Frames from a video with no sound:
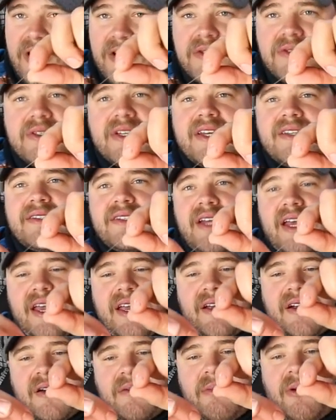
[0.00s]
I use it as an
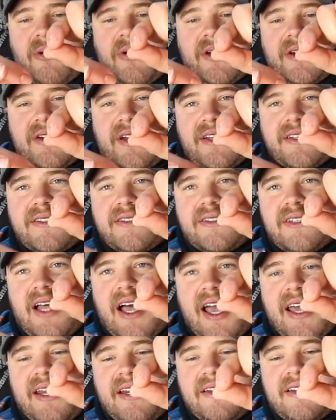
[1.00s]
anchor point. I
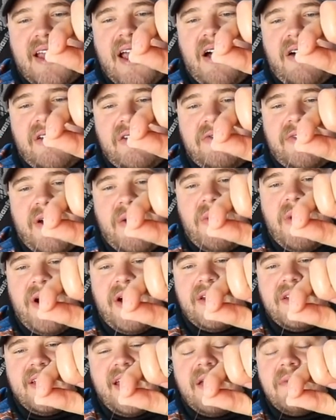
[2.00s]
slide it down. If I
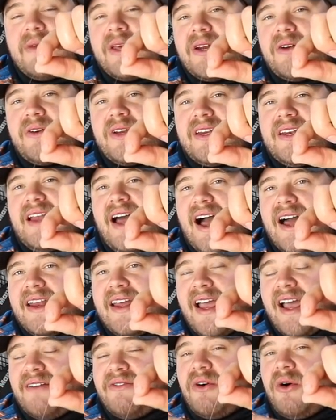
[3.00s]
want that minnow to not
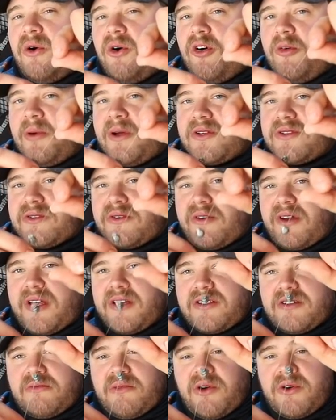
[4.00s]
have a whole bunch of
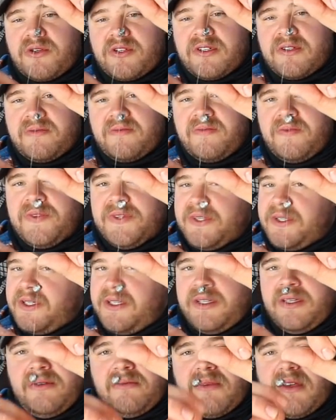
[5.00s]
range of motion,
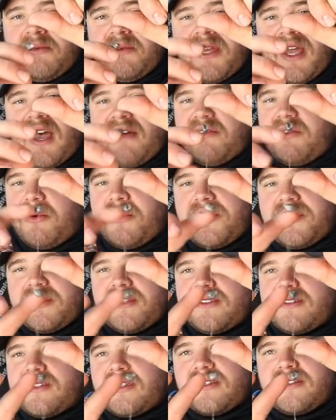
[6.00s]
maybe have it
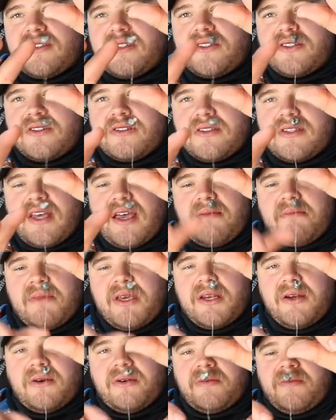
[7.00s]
within 6 inches of that
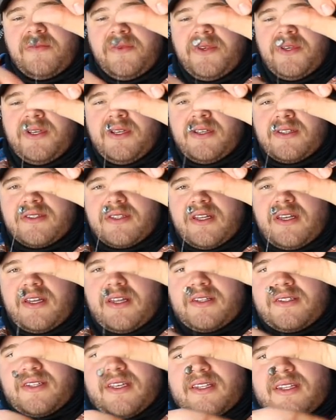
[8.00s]
minnow. Because then
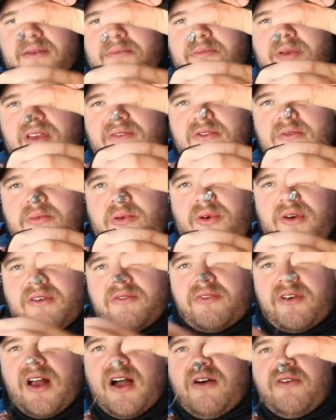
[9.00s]
it's like the pivot point
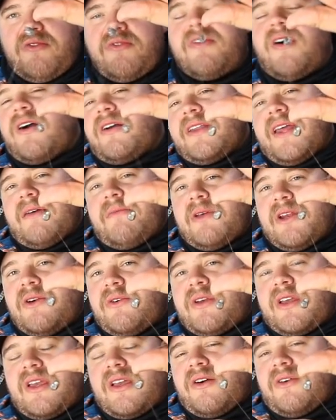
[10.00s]
for how far that minnow
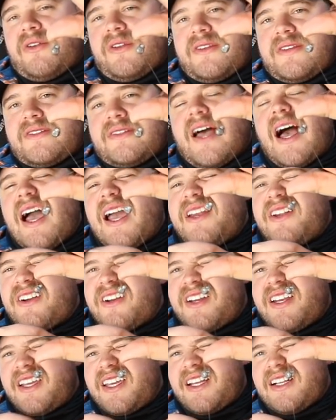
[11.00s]
can go to the side. You're
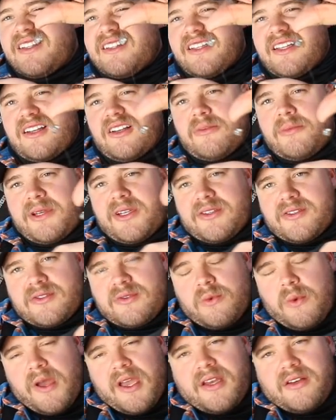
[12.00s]
going to get a little bit of
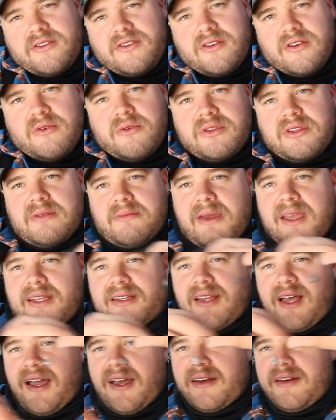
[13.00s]
swing too with the main
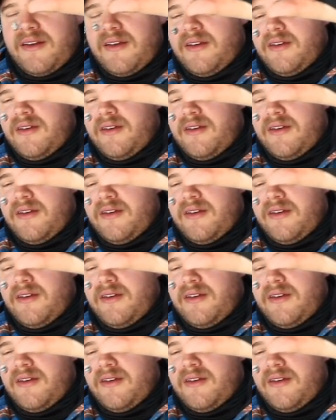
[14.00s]
line.